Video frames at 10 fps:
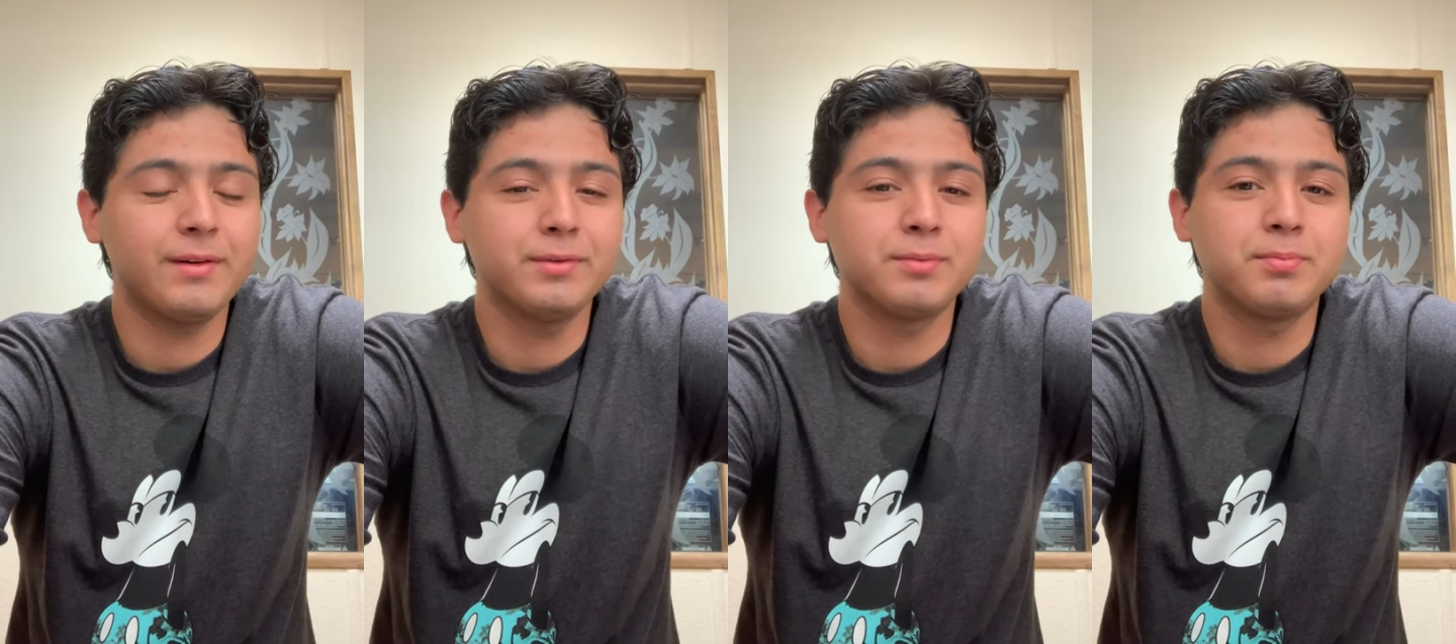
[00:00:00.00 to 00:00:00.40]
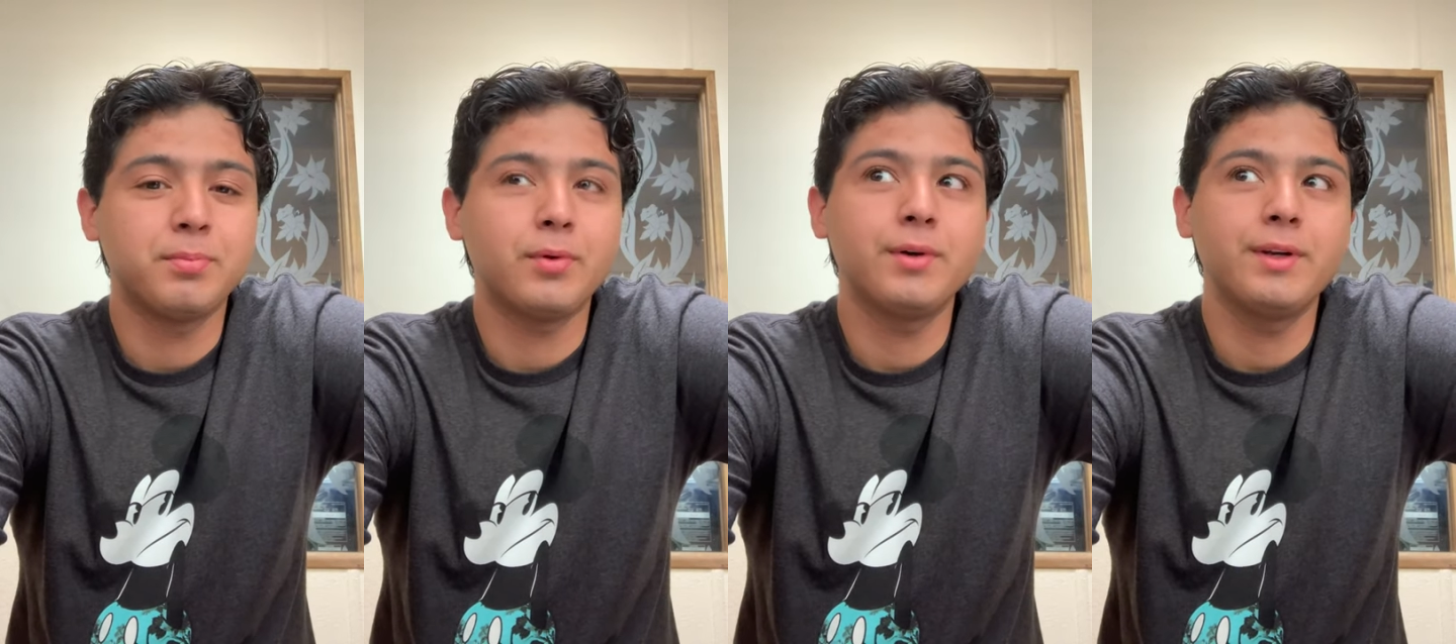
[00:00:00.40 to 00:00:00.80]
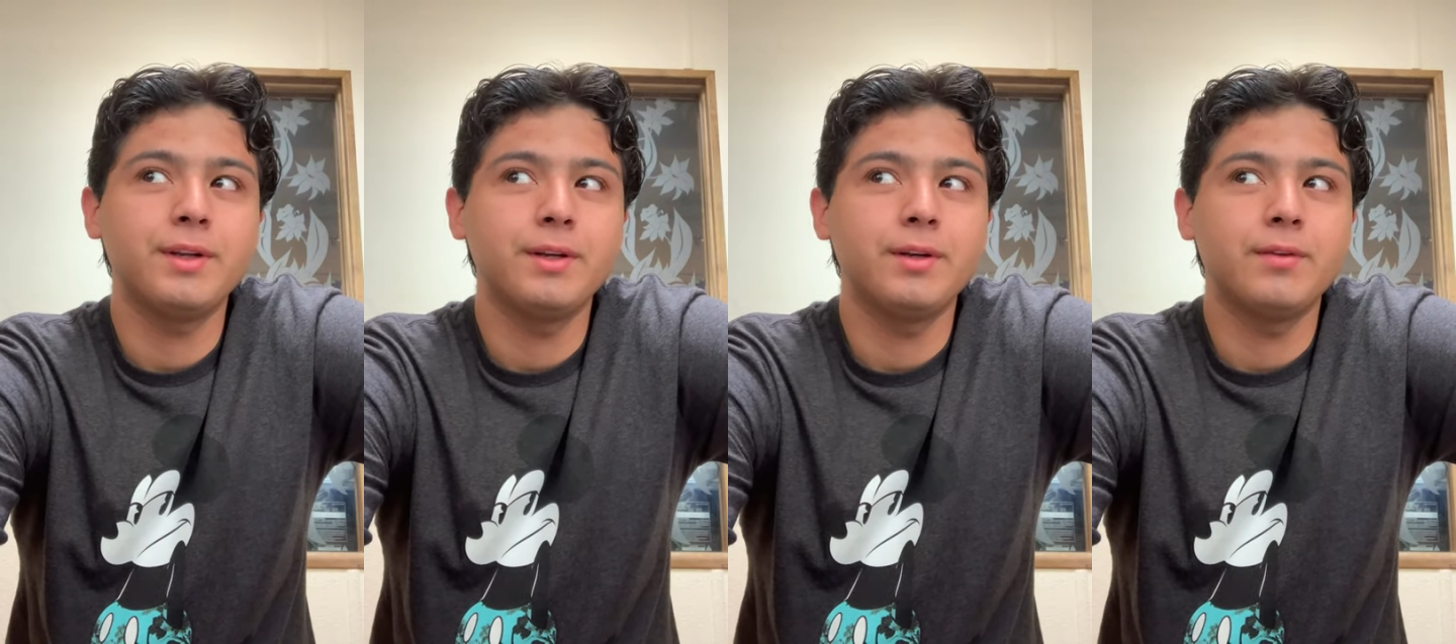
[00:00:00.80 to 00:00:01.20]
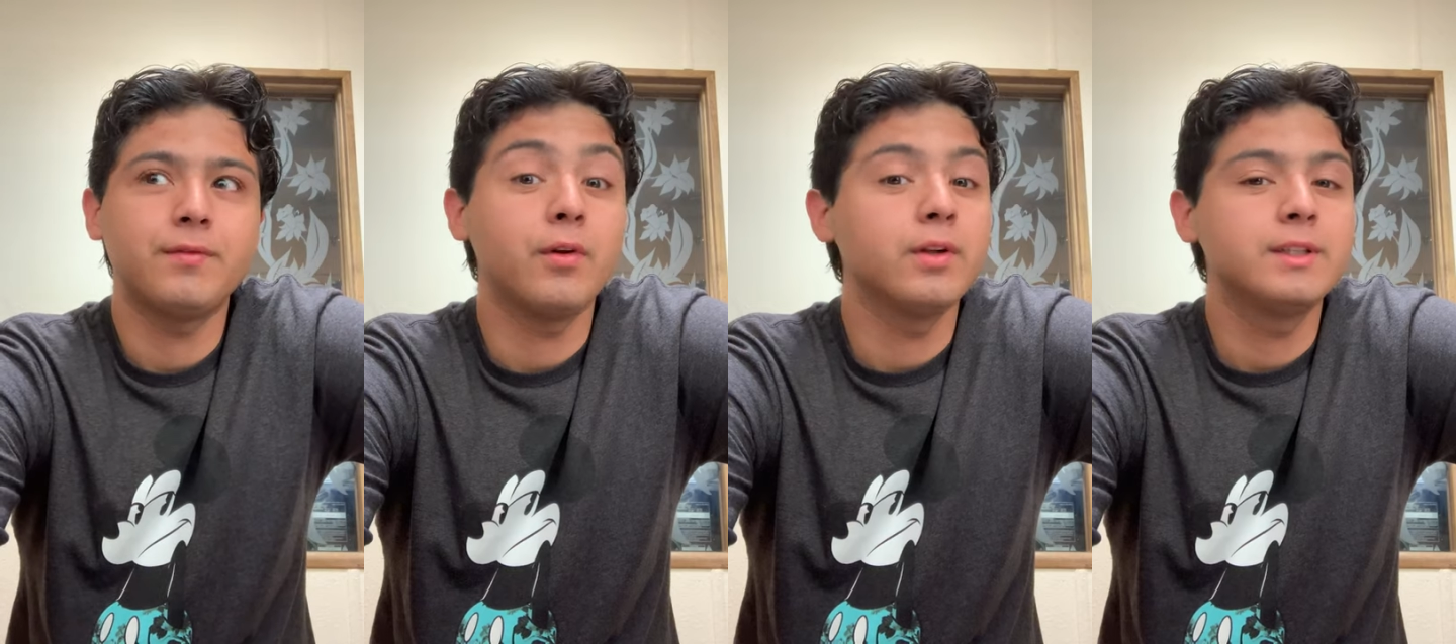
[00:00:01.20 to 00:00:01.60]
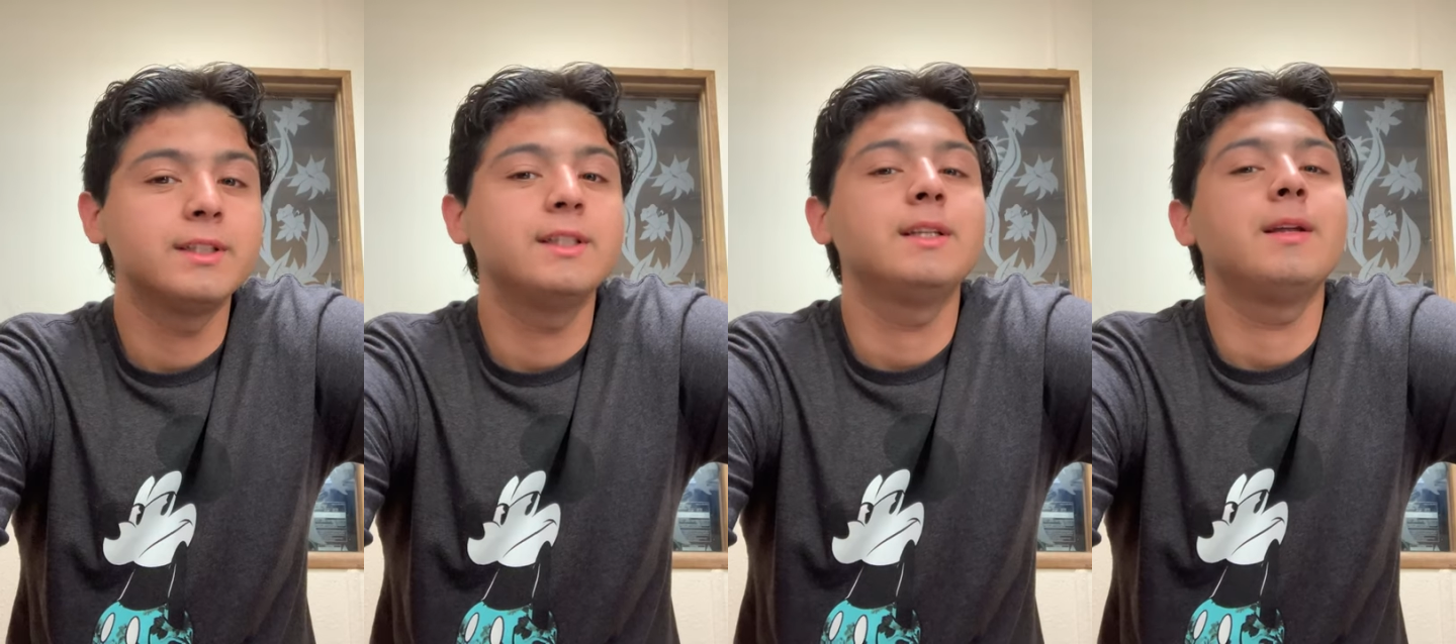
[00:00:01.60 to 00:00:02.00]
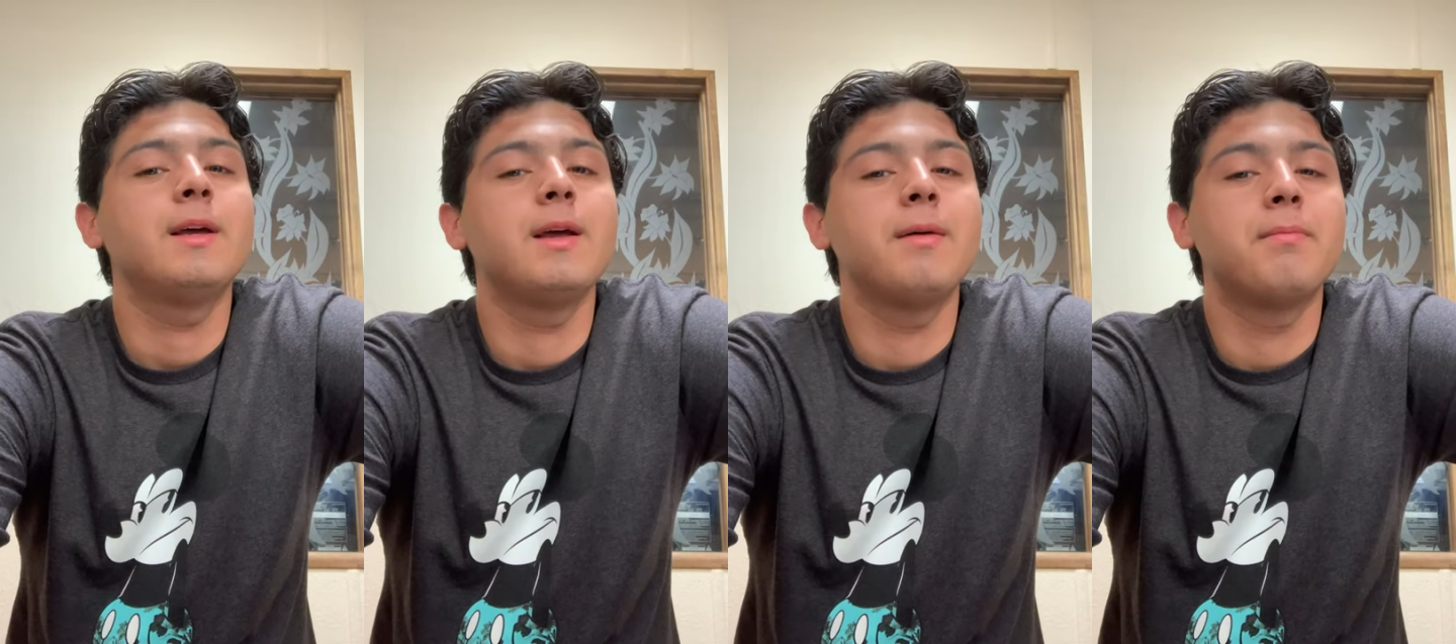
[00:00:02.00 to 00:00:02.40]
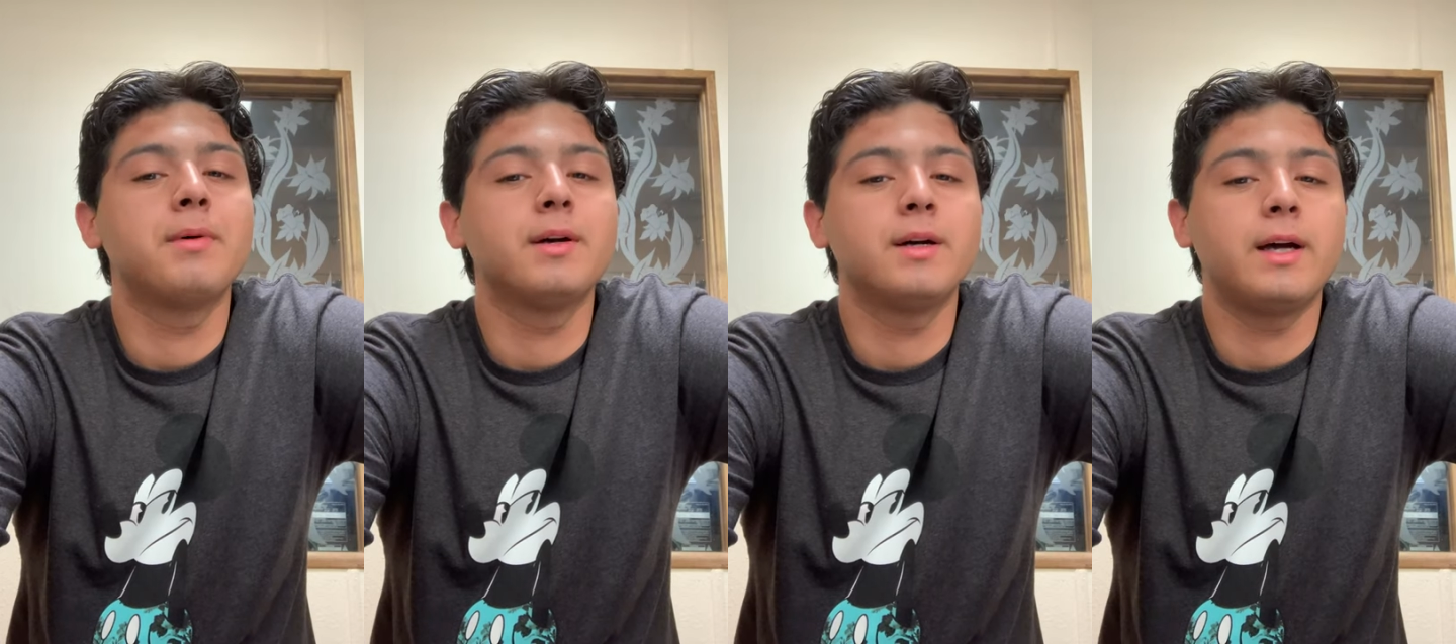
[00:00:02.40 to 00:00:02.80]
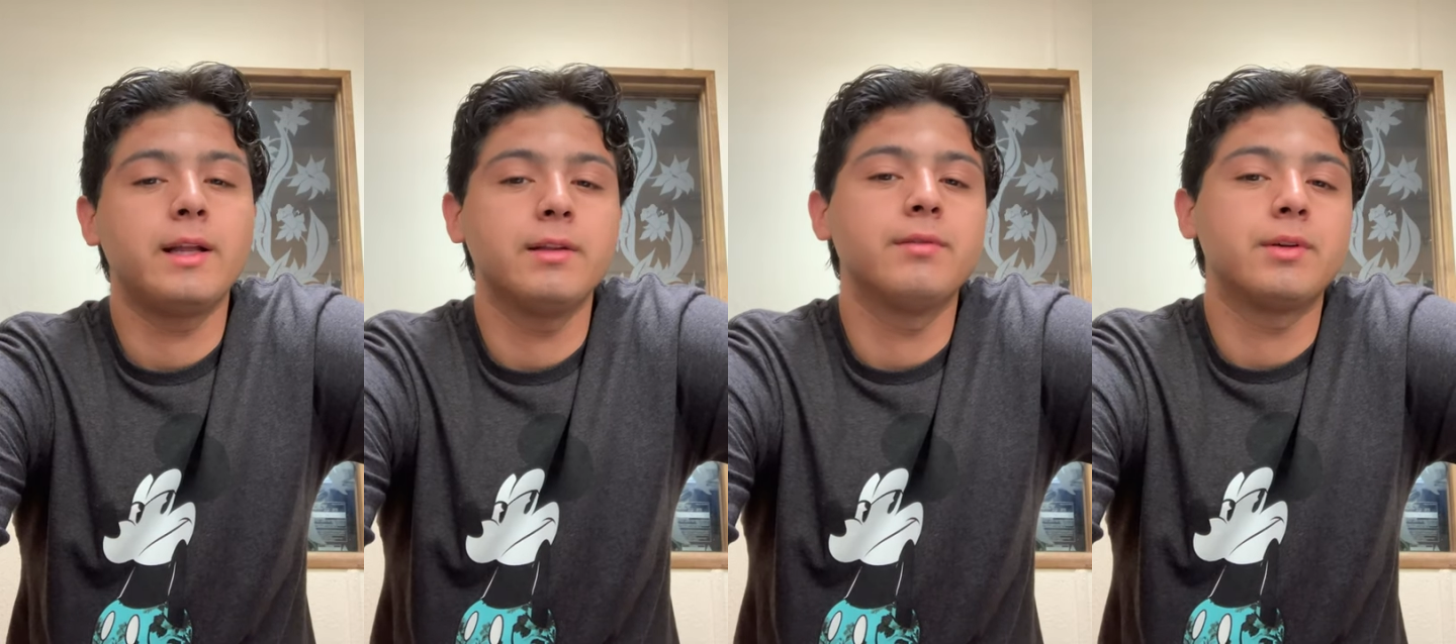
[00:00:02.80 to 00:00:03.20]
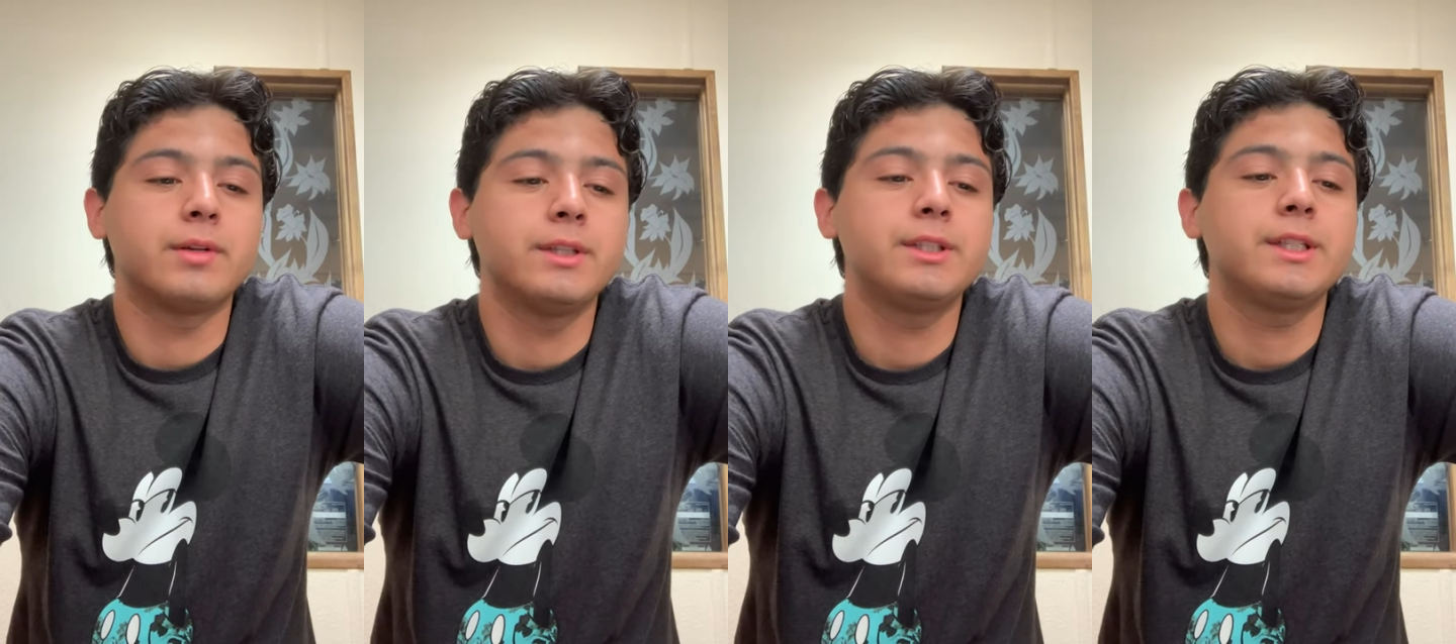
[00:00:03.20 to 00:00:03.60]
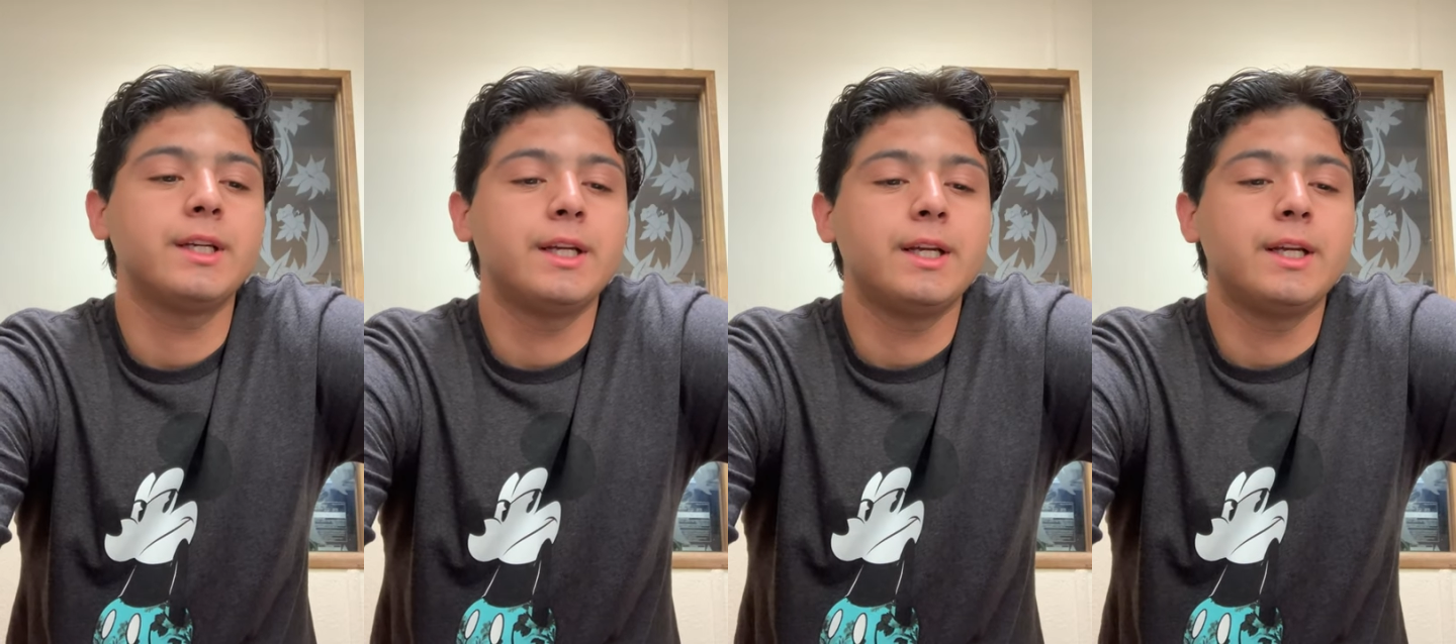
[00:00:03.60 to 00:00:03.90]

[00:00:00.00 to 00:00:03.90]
I was born in Fullerton, but I live in Orange.